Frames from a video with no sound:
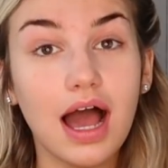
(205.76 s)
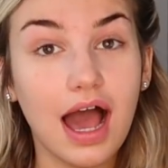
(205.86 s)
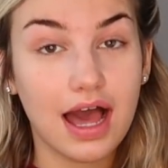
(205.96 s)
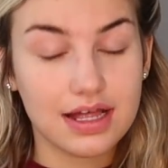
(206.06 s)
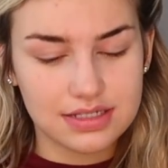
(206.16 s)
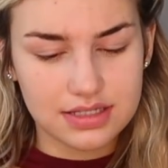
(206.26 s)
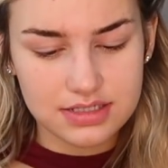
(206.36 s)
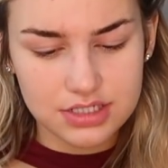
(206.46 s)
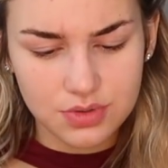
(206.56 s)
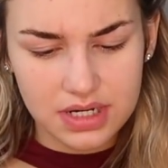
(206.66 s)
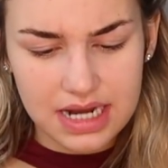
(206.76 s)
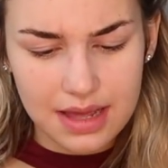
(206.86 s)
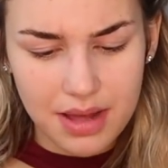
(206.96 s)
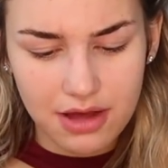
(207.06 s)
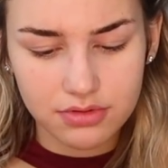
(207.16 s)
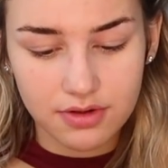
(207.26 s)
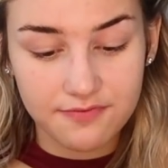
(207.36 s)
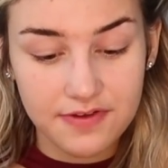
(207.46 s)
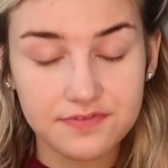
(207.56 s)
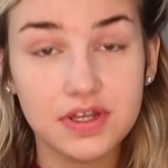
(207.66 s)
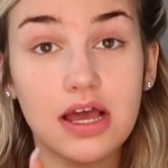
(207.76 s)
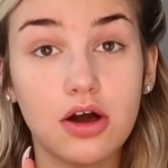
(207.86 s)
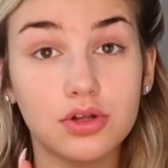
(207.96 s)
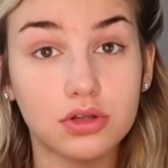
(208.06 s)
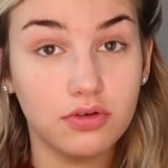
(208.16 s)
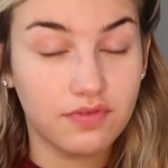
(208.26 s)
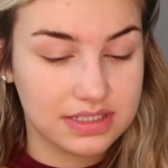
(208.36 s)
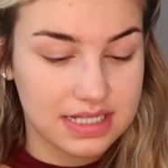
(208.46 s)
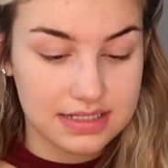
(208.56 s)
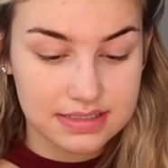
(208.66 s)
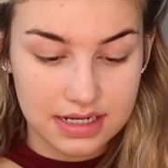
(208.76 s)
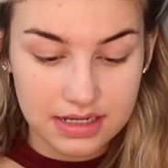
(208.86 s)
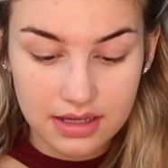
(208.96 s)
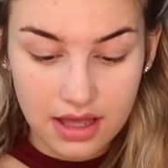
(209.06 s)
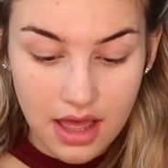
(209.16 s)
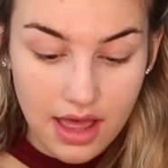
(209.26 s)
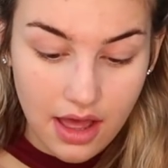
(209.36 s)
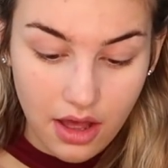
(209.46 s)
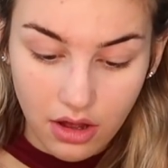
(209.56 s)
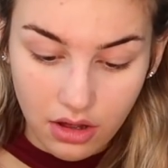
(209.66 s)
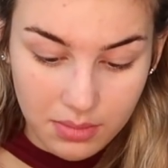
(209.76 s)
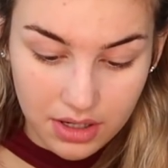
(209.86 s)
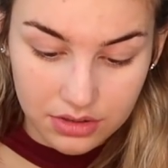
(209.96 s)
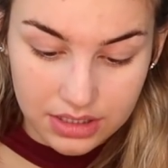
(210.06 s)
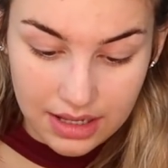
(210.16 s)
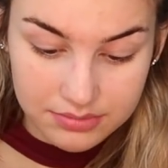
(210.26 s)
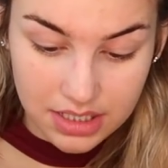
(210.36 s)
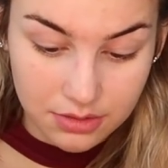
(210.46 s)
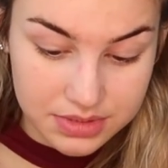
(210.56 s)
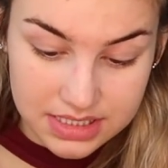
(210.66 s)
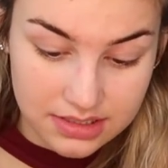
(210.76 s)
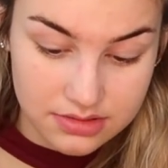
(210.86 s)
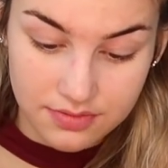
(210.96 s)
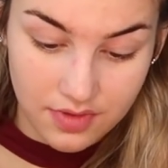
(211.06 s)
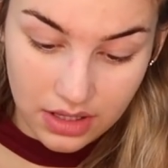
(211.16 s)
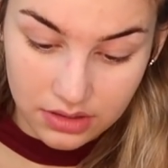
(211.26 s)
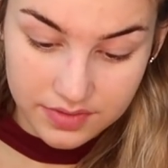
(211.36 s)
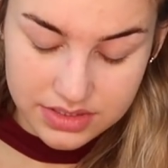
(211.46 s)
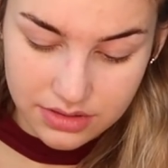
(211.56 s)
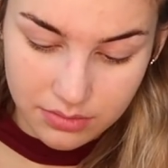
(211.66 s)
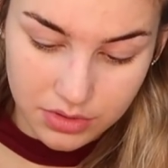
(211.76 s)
and this is £29.50 on Look Fantastic. Oh my god, I'm obsessed with it. I love it so